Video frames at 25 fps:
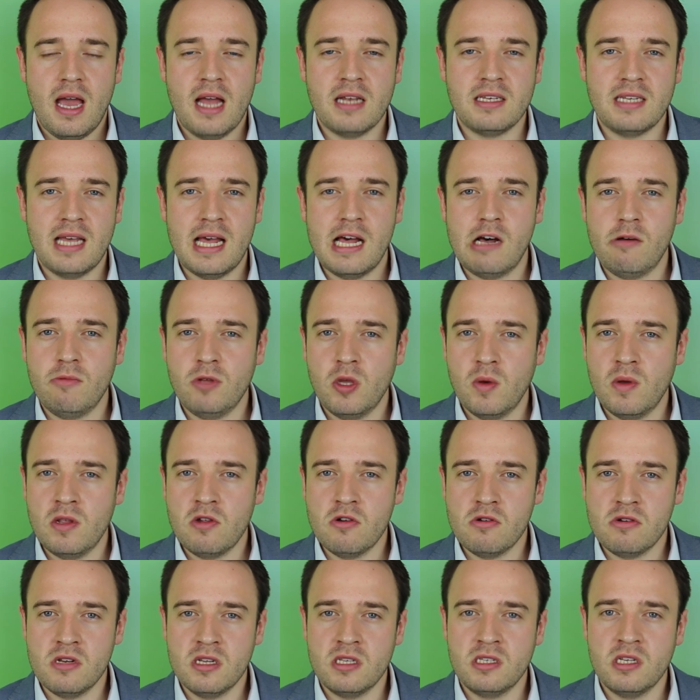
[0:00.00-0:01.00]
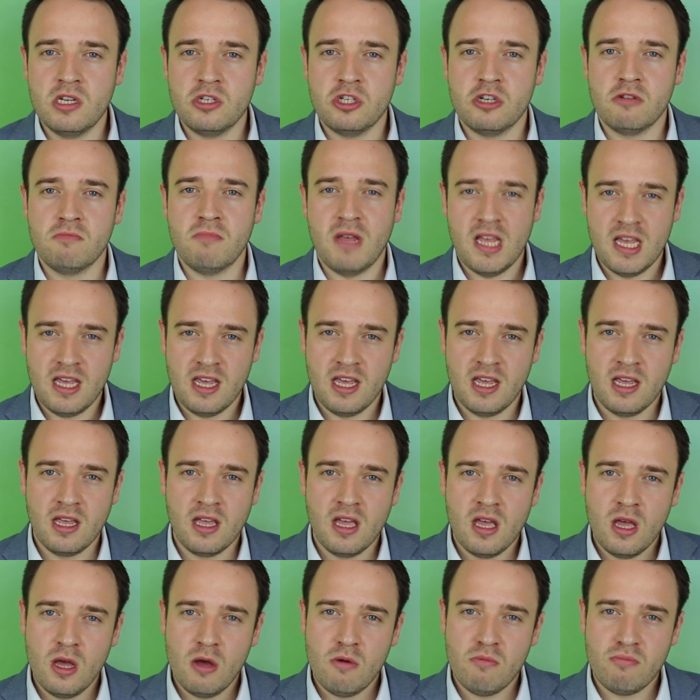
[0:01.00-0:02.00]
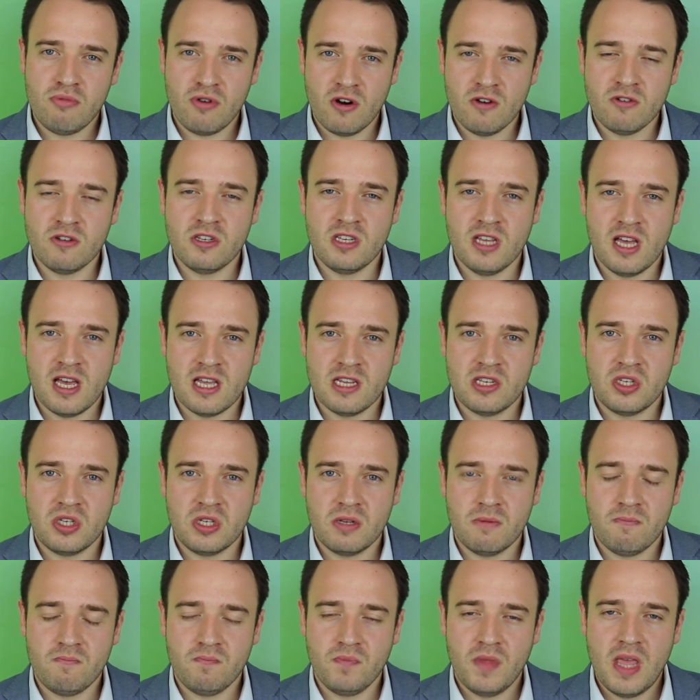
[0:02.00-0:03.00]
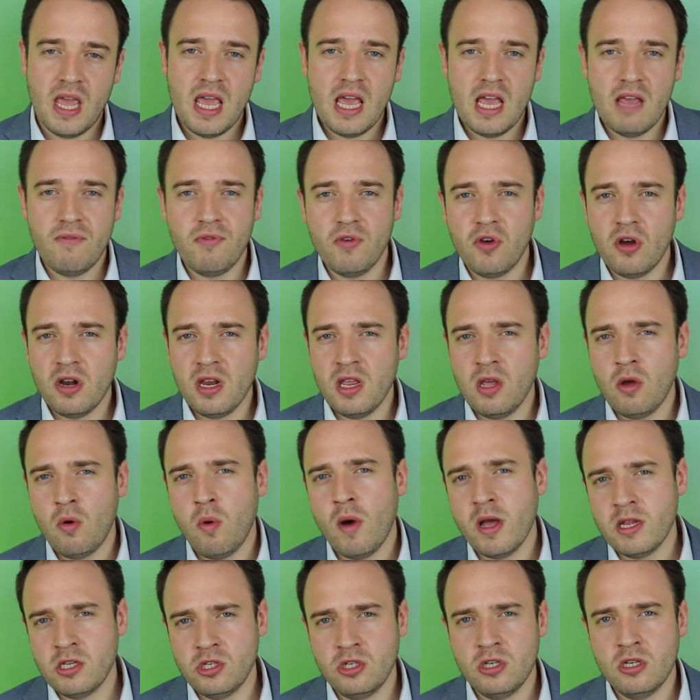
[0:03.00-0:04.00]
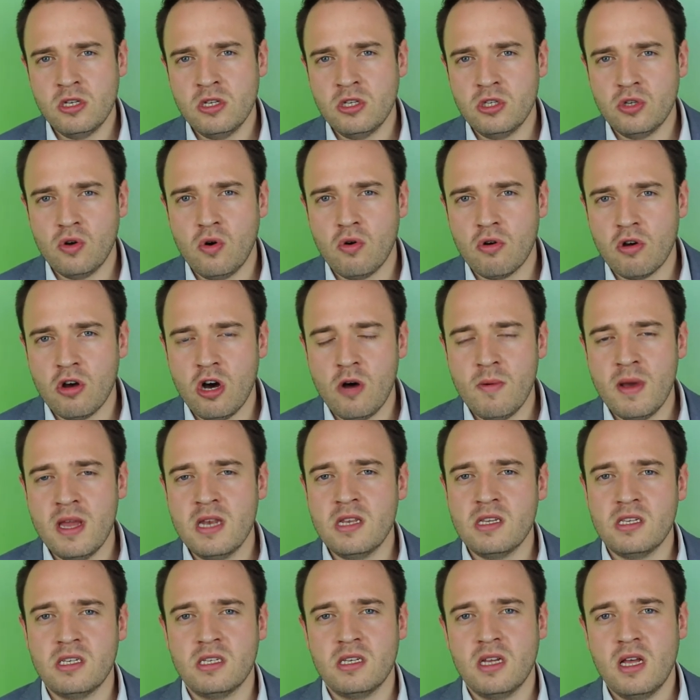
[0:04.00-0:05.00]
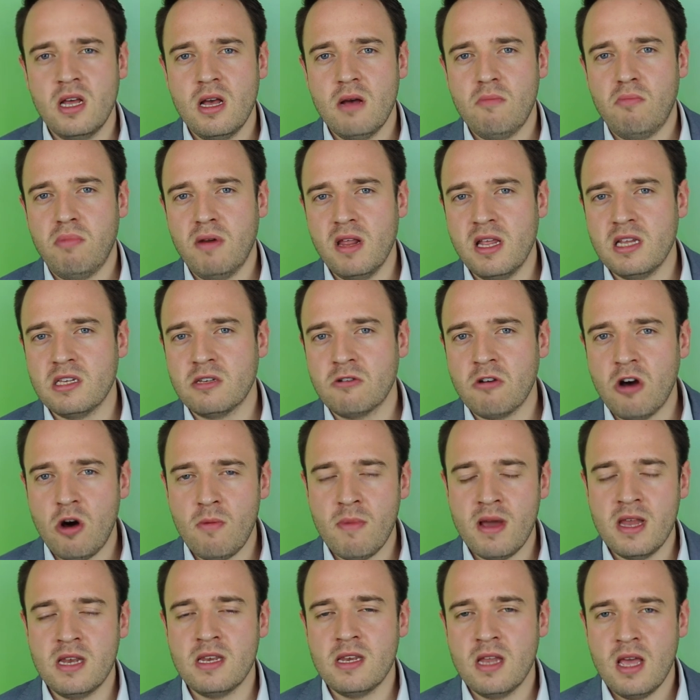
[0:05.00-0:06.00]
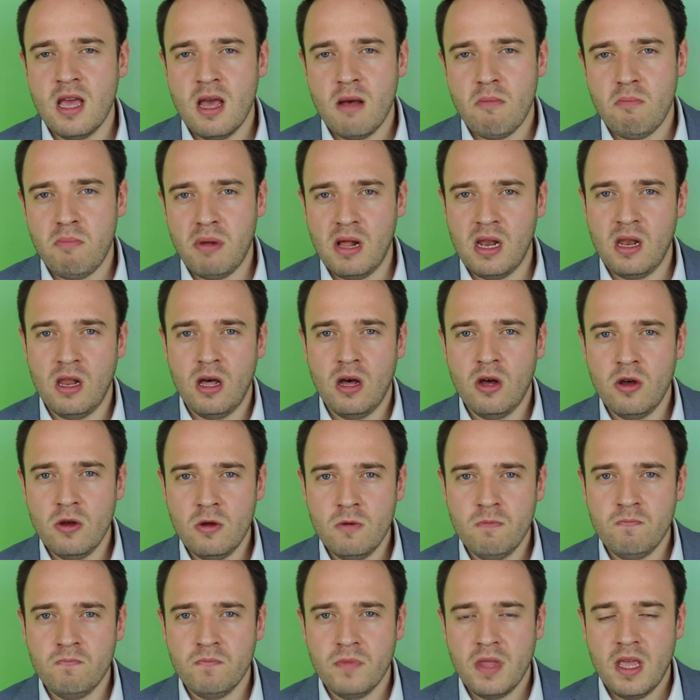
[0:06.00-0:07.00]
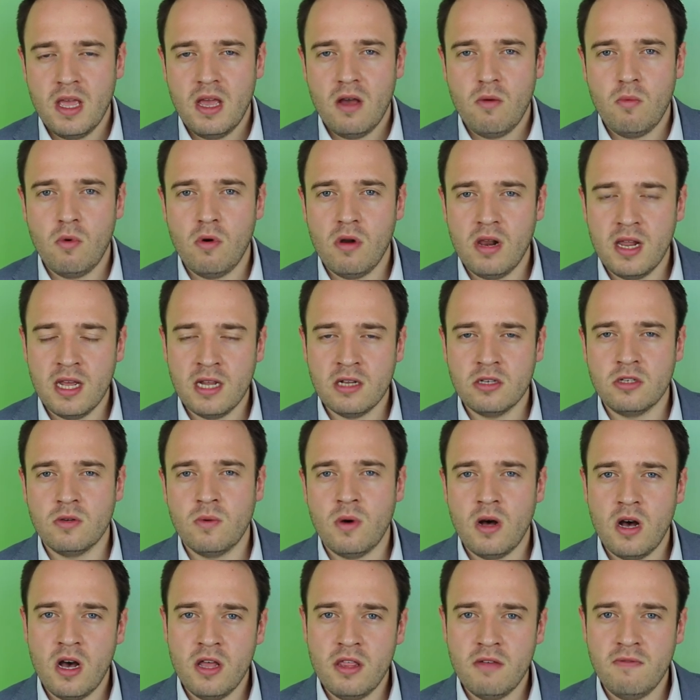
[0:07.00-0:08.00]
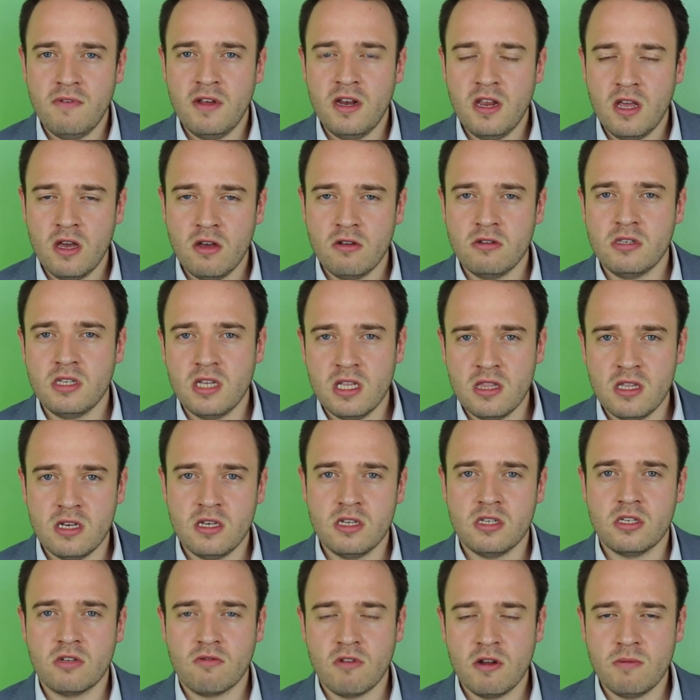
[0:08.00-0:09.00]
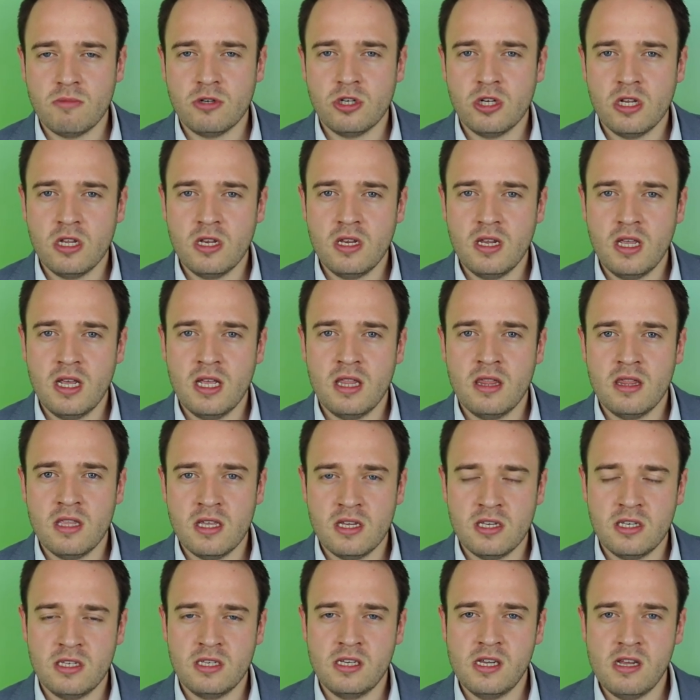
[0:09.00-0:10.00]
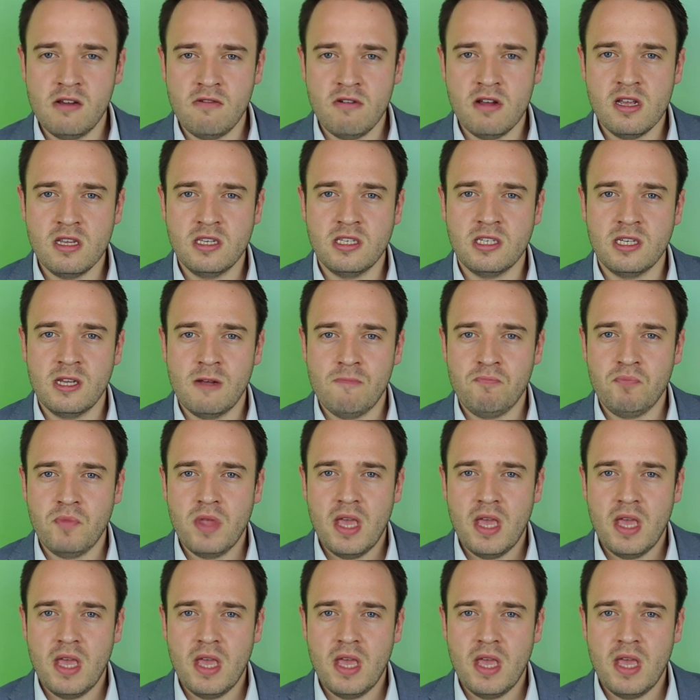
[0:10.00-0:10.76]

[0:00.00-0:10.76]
and to help you in your decision-making process. If you've got any questions or comments, please comment below. We'll link to our other videos in the description in this series,